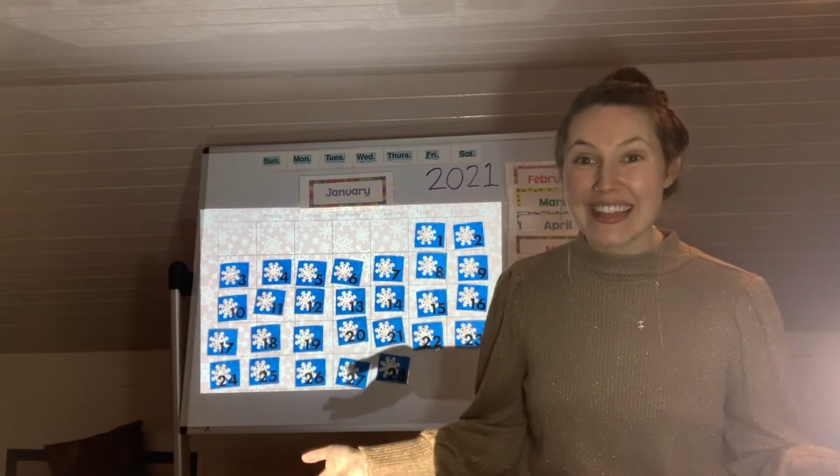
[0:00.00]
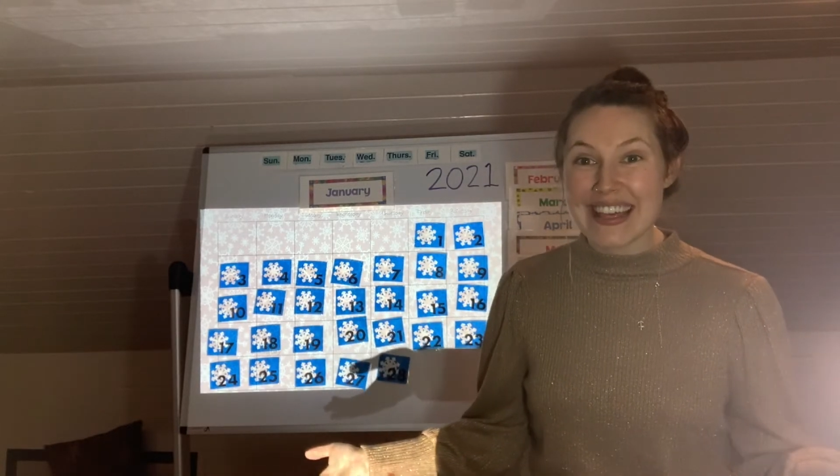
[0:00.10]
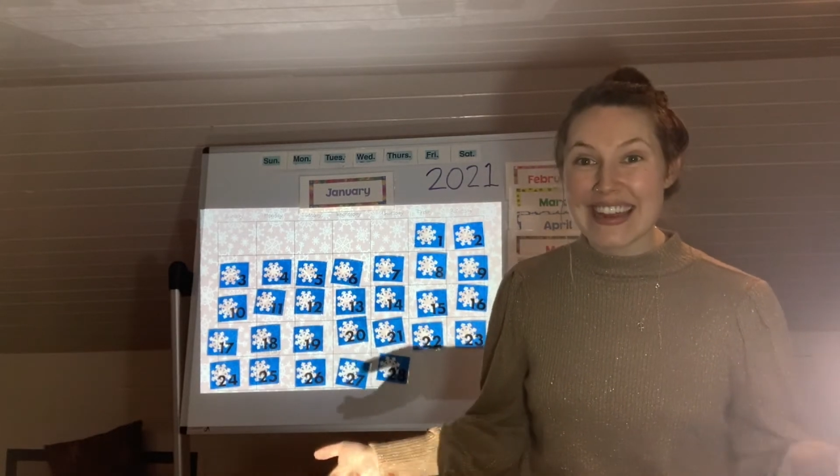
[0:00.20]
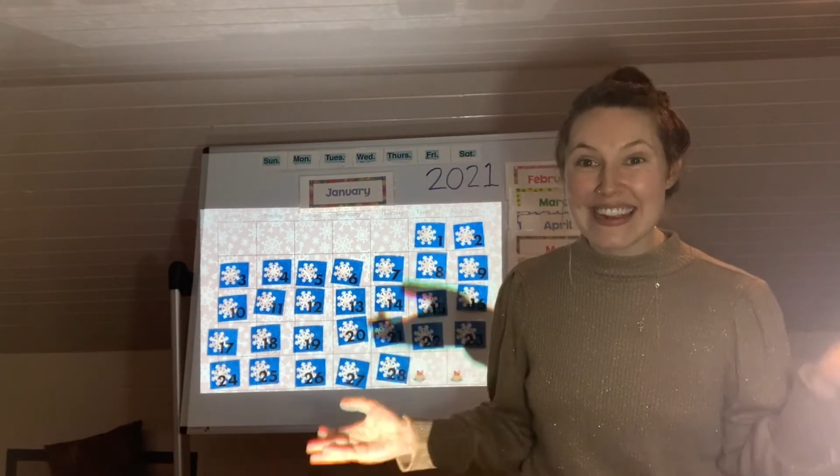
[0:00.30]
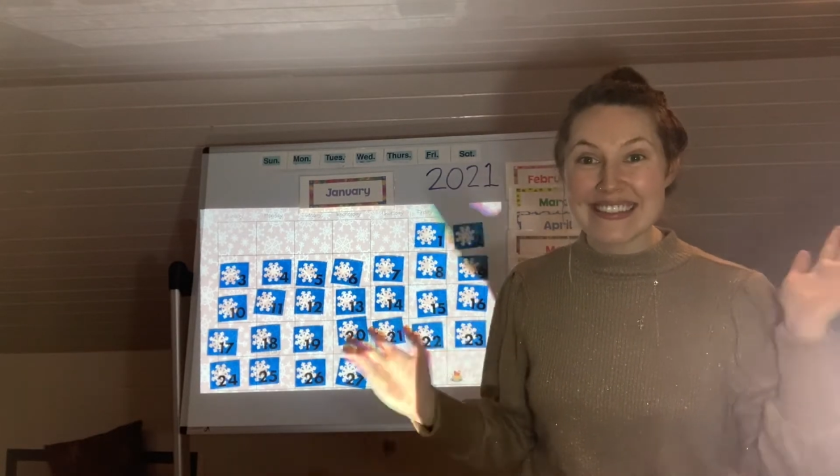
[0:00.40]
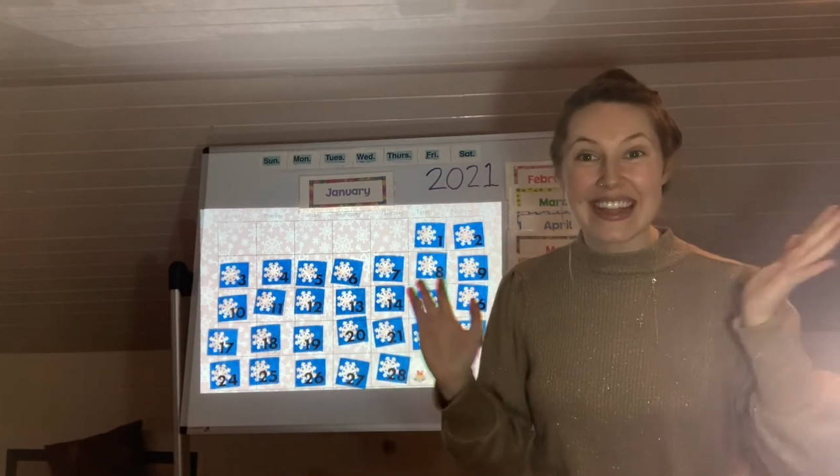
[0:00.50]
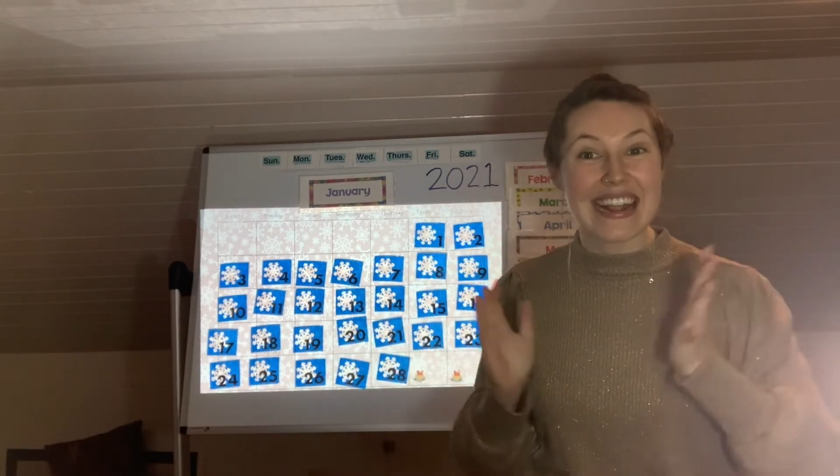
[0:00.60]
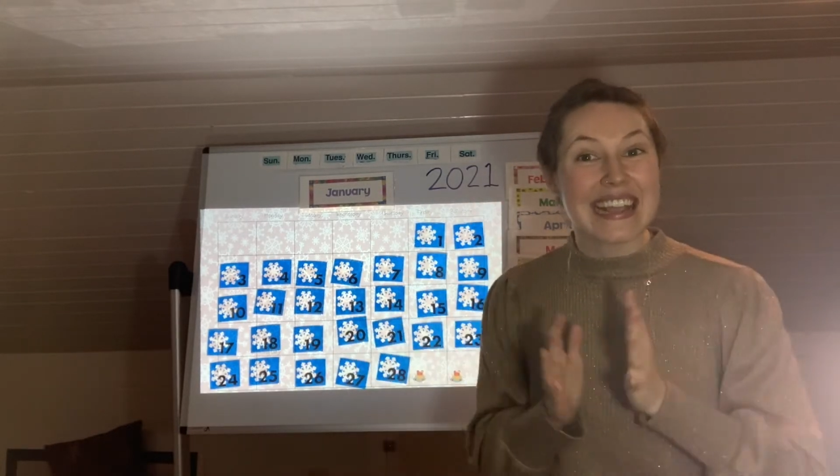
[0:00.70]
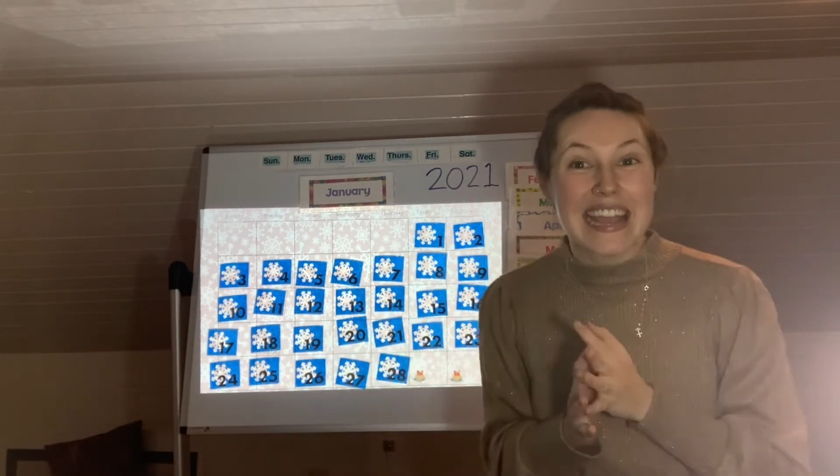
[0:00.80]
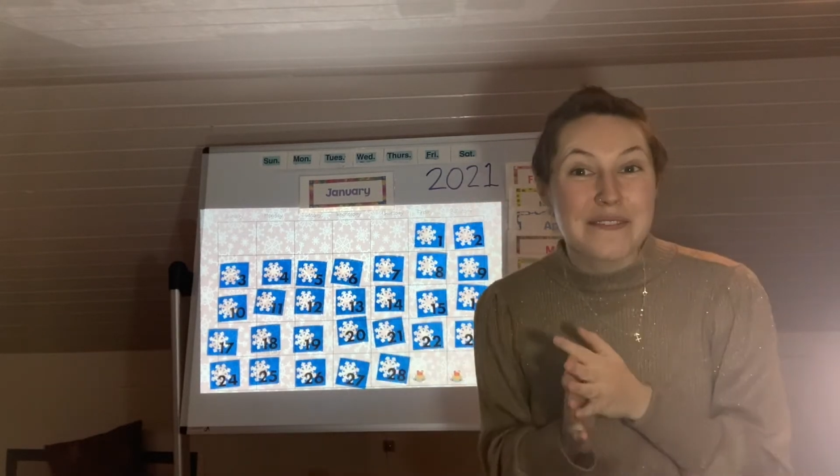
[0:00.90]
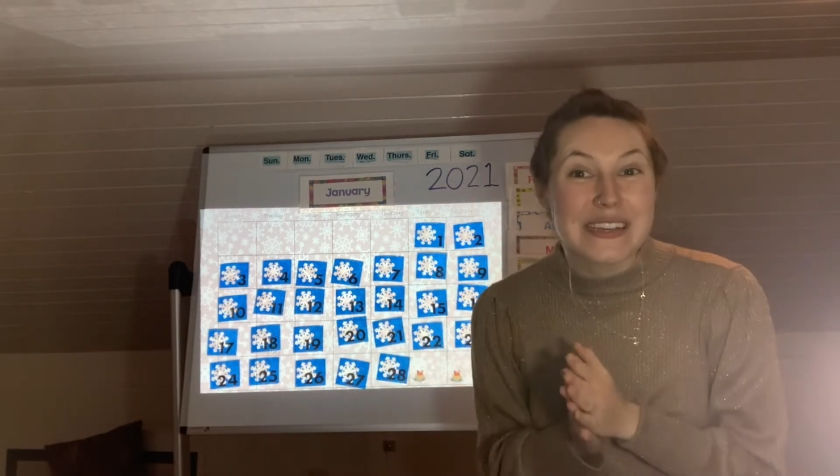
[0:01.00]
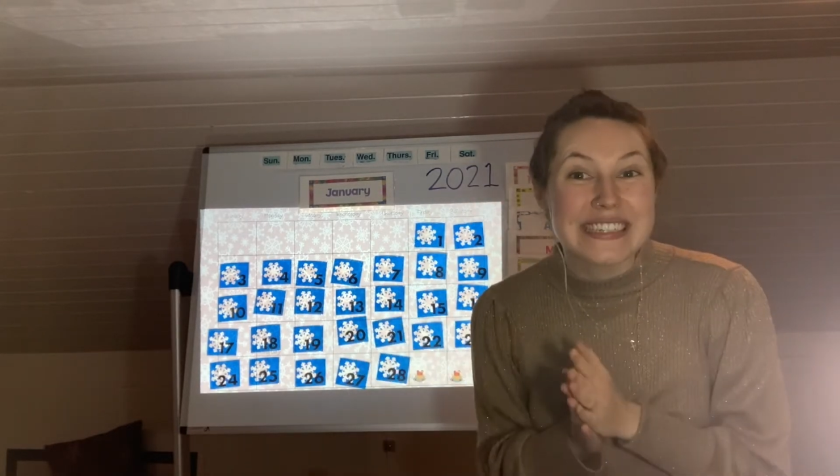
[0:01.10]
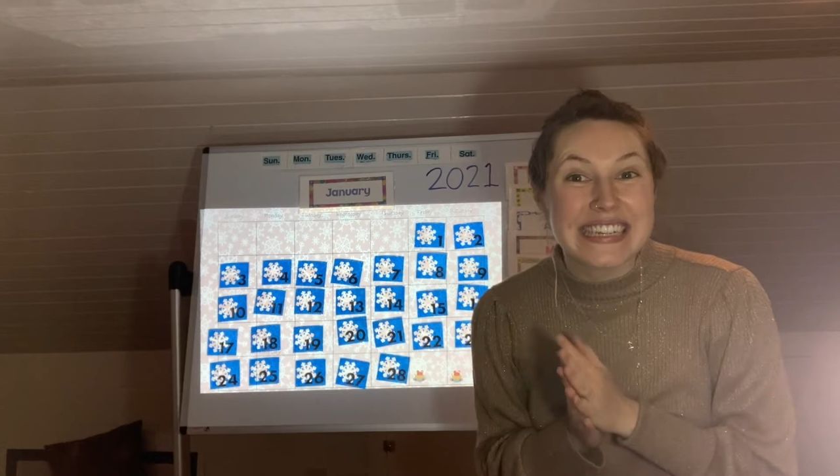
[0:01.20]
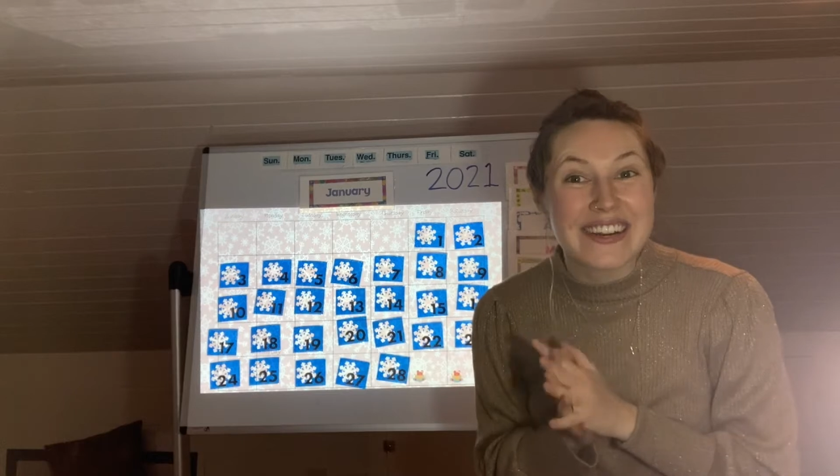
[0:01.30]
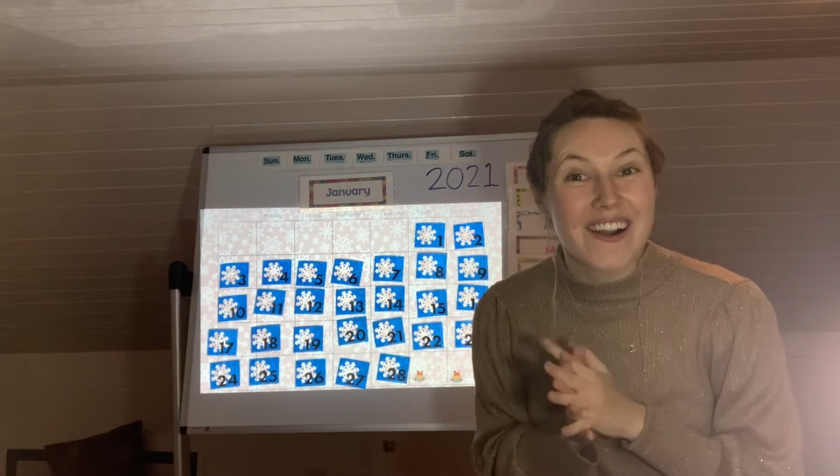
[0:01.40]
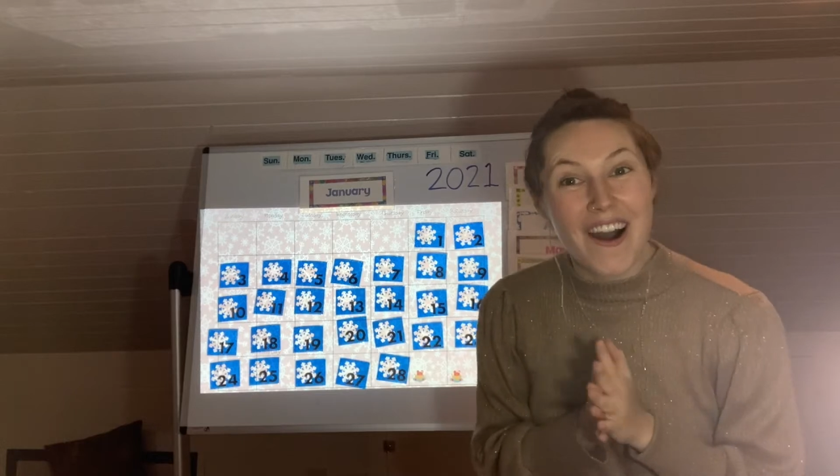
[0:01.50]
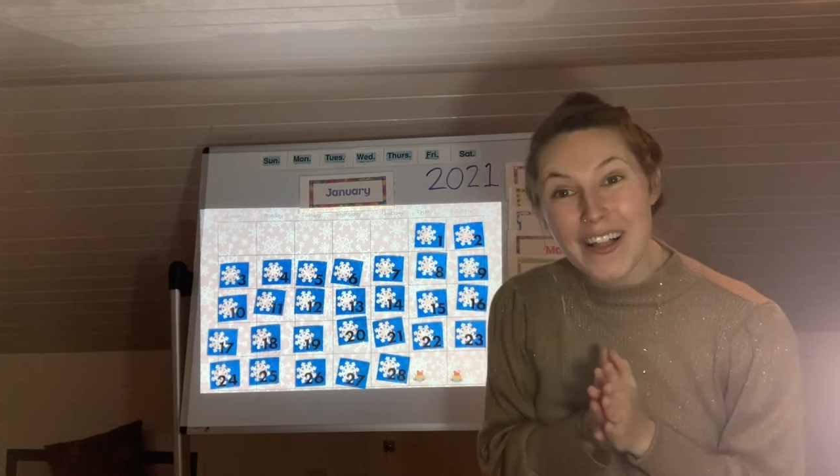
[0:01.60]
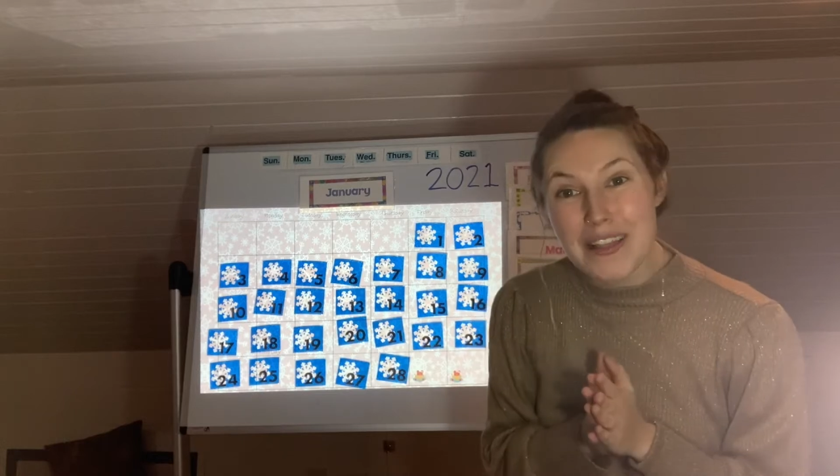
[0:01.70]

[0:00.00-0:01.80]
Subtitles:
ladies, and I can't wait to hear all